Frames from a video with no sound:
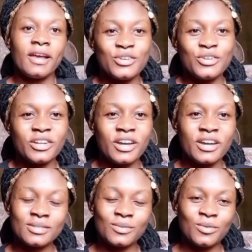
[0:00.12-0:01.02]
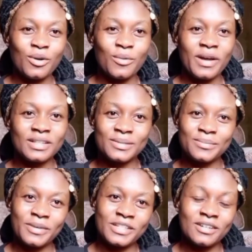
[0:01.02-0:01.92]
Hello you guys, and welcome back to
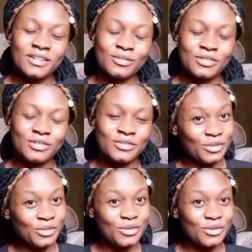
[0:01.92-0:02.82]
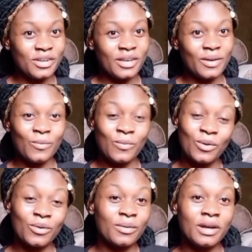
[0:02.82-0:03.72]
my channel. If you're new here,
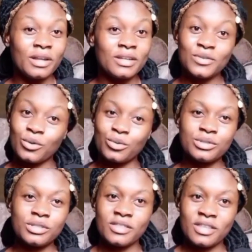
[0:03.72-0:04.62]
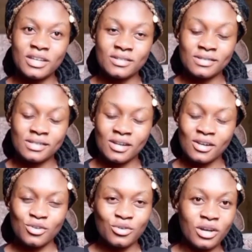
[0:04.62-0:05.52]
welcome, and if you're old here, thanks for
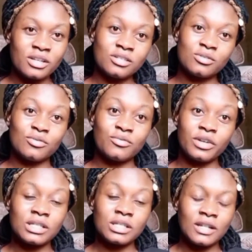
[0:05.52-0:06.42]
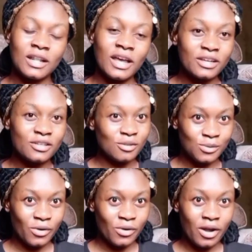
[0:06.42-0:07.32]
staying. You guys, do not forget to like,
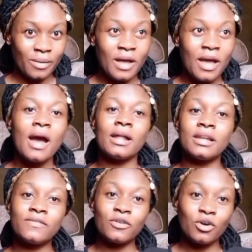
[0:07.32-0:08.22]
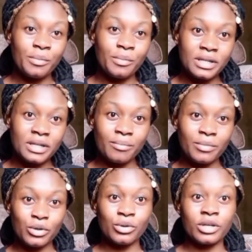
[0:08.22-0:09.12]
subscribe, and leave a comment down
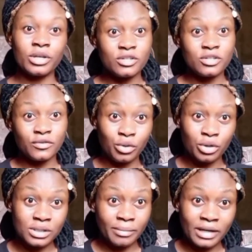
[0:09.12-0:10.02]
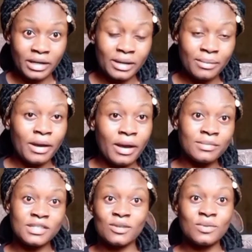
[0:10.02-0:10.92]
below. In case you've forgotten my name, I am
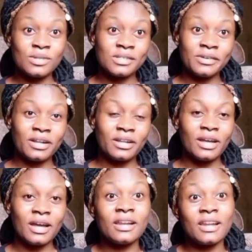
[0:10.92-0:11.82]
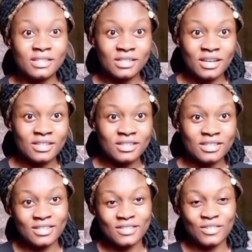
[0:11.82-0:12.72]
Zeri Serada. Let's get into
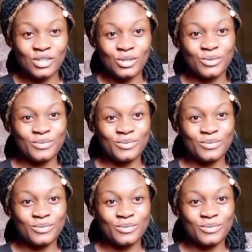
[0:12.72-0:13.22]
this video.